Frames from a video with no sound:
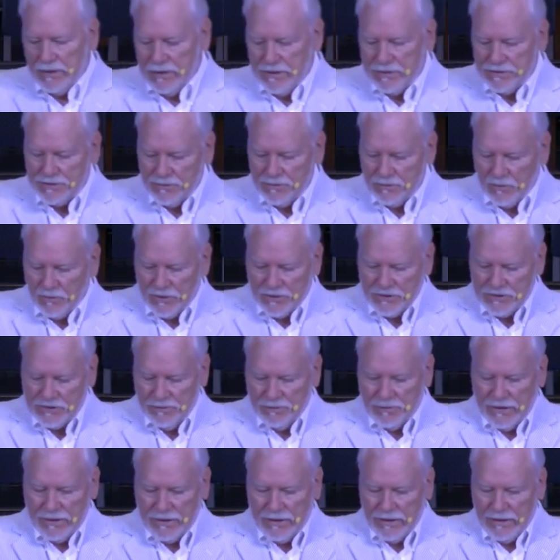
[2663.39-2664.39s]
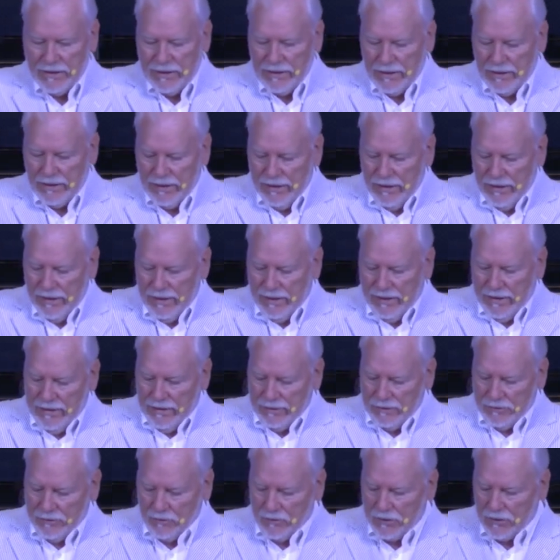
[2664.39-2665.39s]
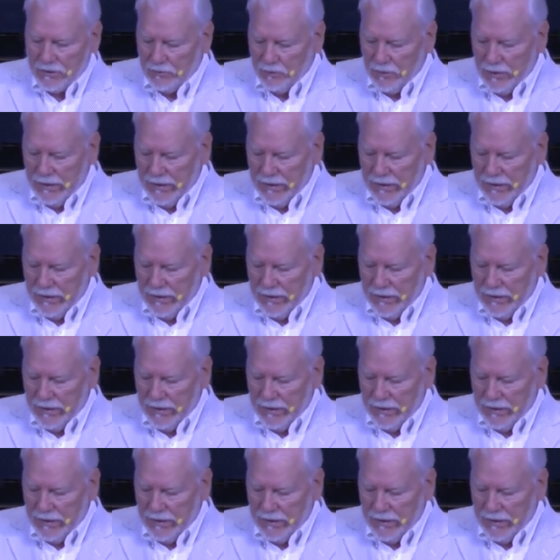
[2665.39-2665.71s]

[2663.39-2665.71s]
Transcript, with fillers: us in worship today. Lord, we